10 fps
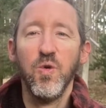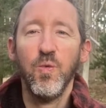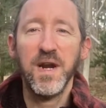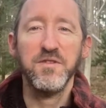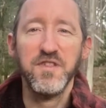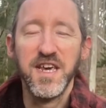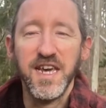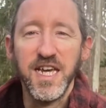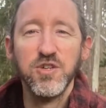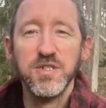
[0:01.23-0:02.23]
One of the
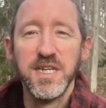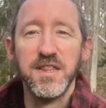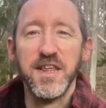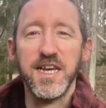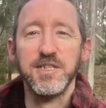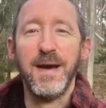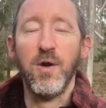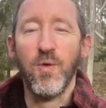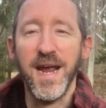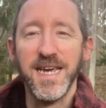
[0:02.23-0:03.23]
interesting things
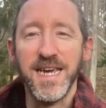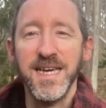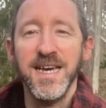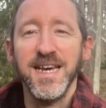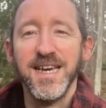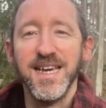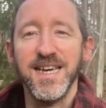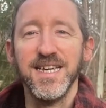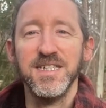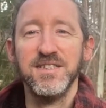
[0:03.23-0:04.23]
about Reiki
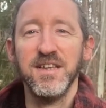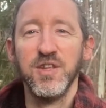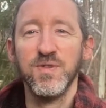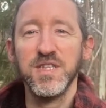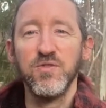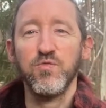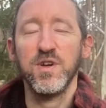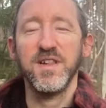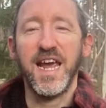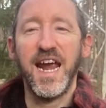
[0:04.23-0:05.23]
is that there isn't
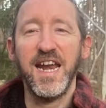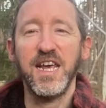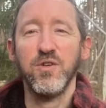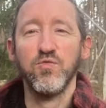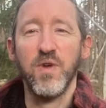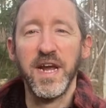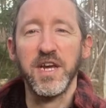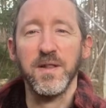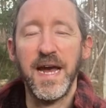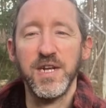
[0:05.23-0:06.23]
really any
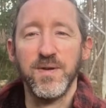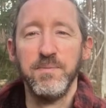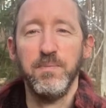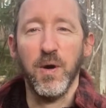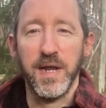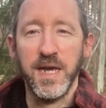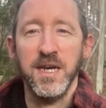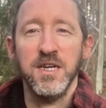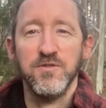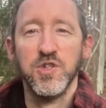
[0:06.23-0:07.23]
regulatory body.
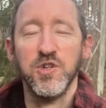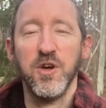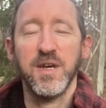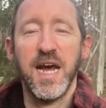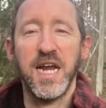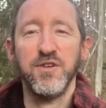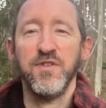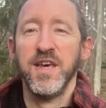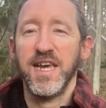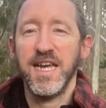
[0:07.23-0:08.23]
There's no kind of
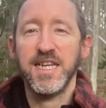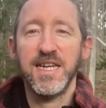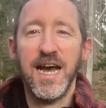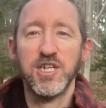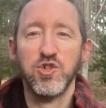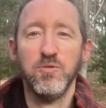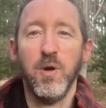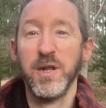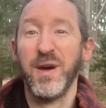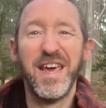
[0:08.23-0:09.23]
international
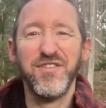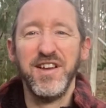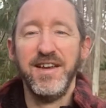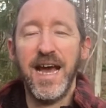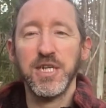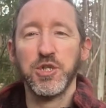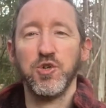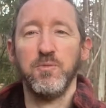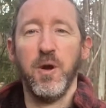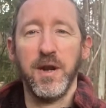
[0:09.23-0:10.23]
body or even
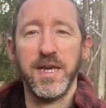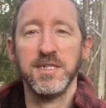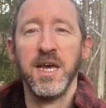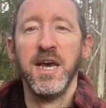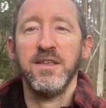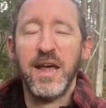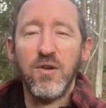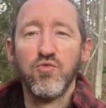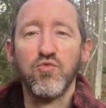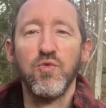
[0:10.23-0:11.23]
national bodies that
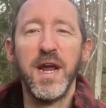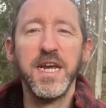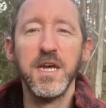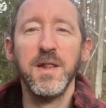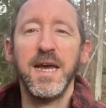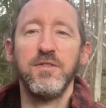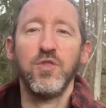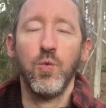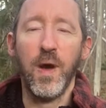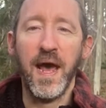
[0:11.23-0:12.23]
regulate
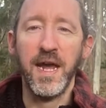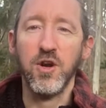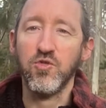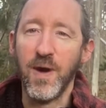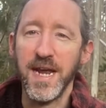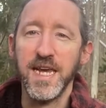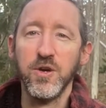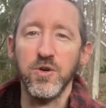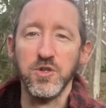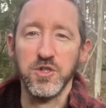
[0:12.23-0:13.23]
the way Reiki
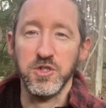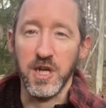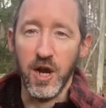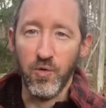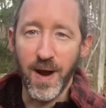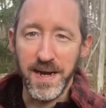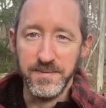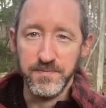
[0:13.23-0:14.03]
courses are run.